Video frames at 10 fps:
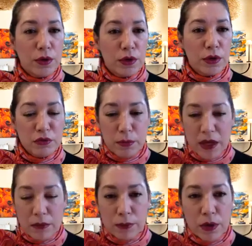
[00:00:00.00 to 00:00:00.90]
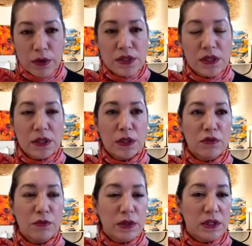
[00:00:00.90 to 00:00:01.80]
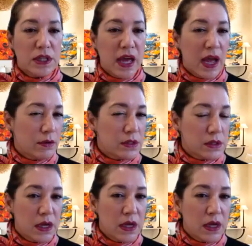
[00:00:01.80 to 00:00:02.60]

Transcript: You've met in person, you've been to the house